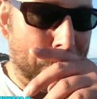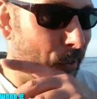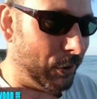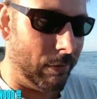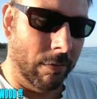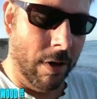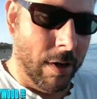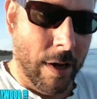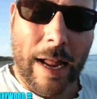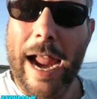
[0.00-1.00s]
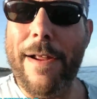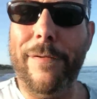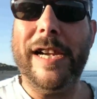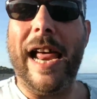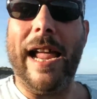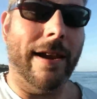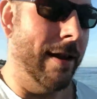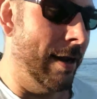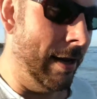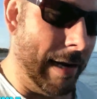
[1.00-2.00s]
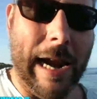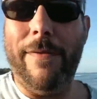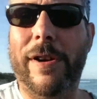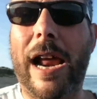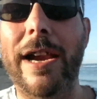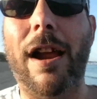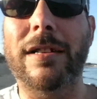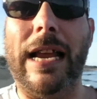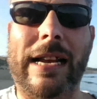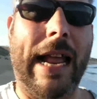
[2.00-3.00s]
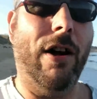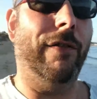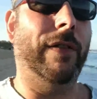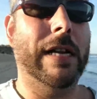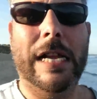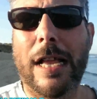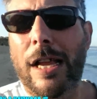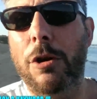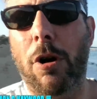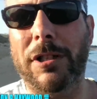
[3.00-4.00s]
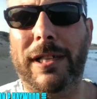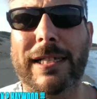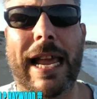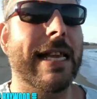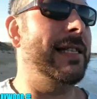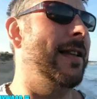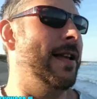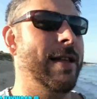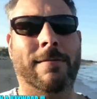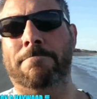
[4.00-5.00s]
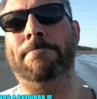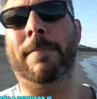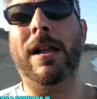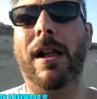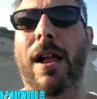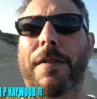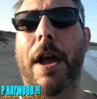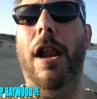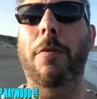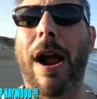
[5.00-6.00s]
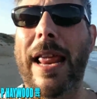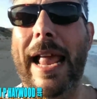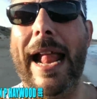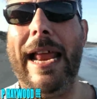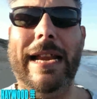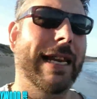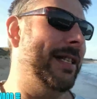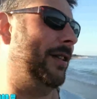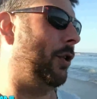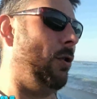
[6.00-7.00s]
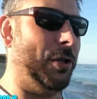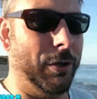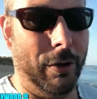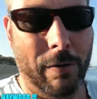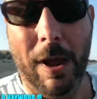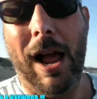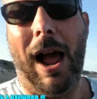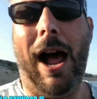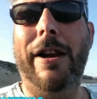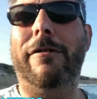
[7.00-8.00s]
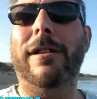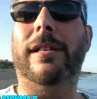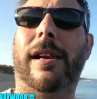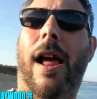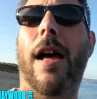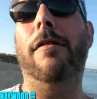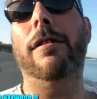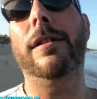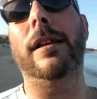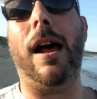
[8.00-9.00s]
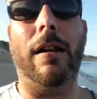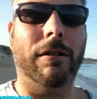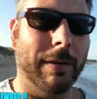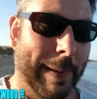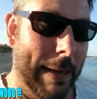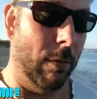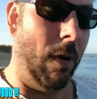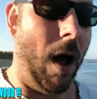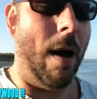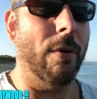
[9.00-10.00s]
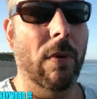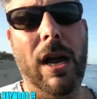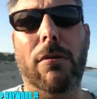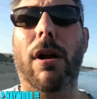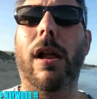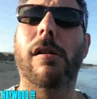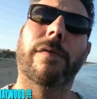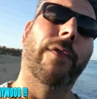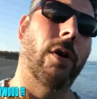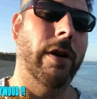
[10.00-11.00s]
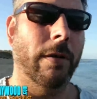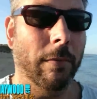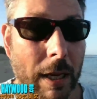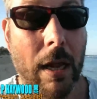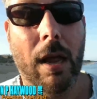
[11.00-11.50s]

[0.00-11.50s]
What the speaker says: Just every day. Every day. Don't take a day off. You want success? The only way to get it is to talk to hundreds and hundreds and hundreds of people. Oh, but where do I go and find them?